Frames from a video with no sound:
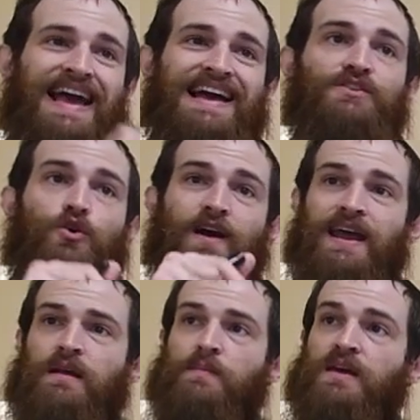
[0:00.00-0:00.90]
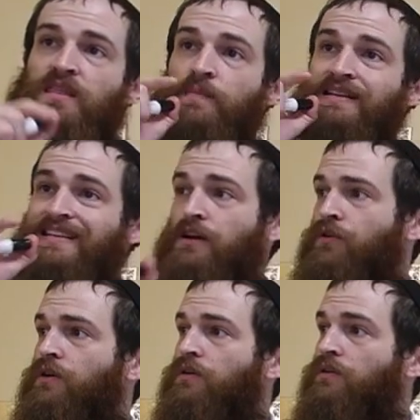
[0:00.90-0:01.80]
it as your enemy, the
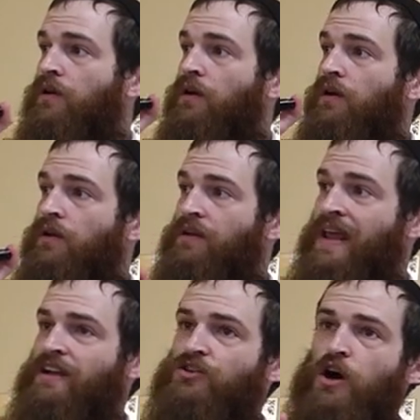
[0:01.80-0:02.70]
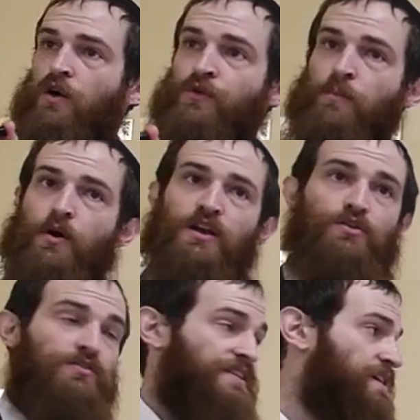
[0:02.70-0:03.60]
material nature of your body,
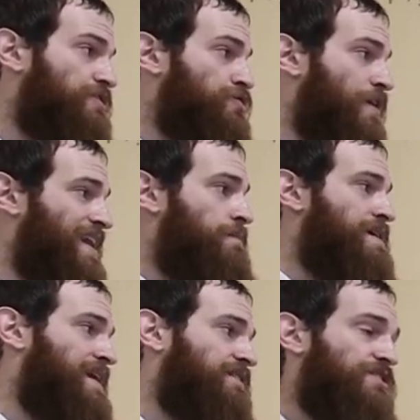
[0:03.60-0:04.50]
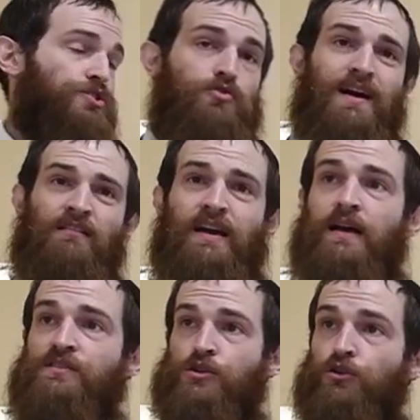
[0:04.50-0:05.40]
and you see it as your enemy and it's struggling
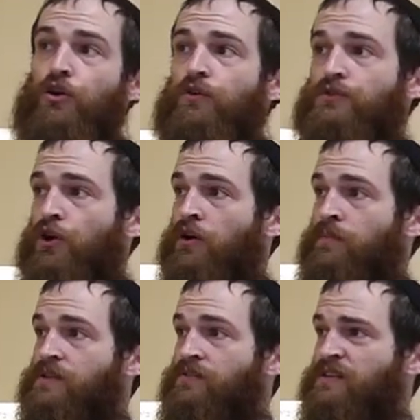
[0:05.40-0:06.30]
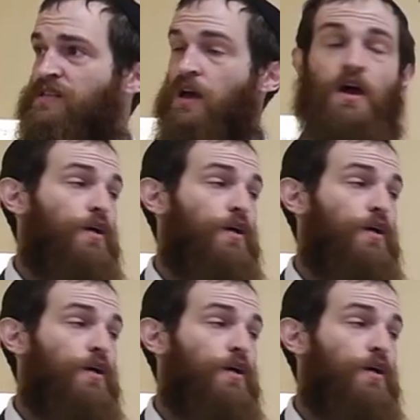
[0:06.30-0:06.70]
under the load of Torah and mitzvahs,